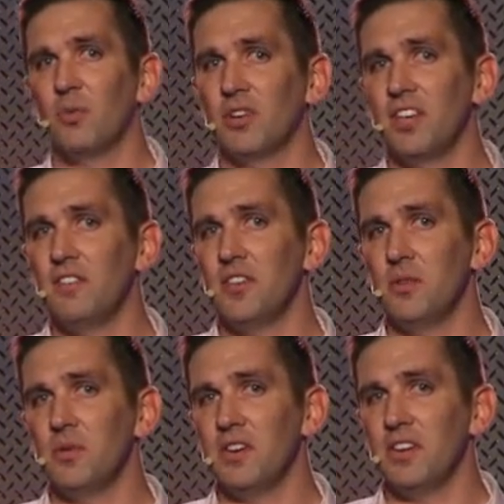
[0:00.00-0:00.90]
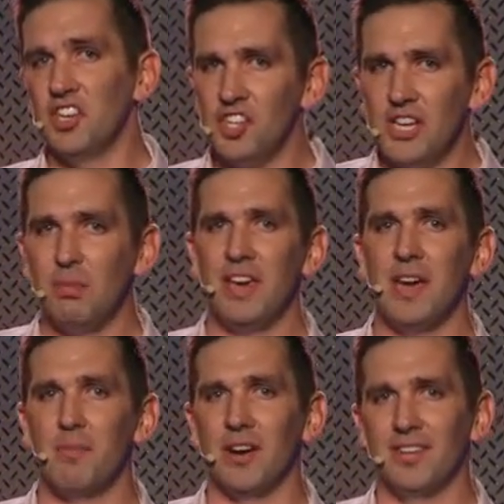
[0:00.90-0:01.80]
will give you a cheap
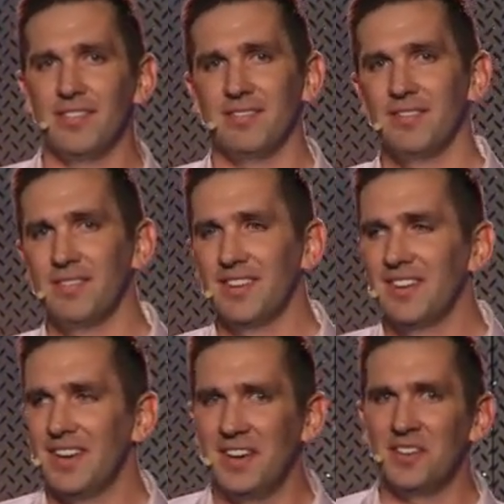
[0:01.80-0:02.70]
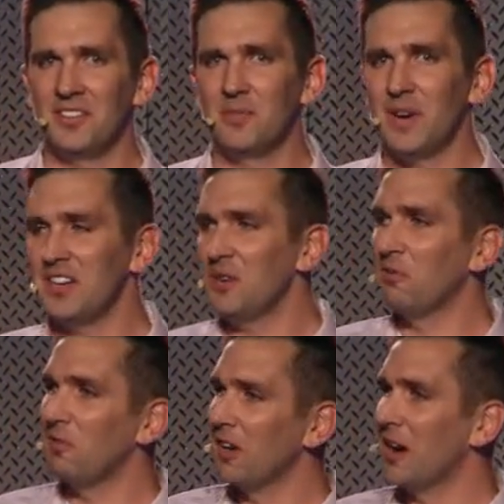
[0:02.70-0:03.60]
camera, and he'll expect you to
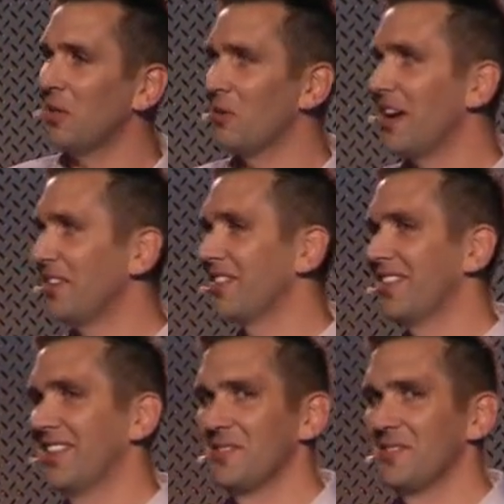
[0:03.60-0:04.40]
figure out the rest.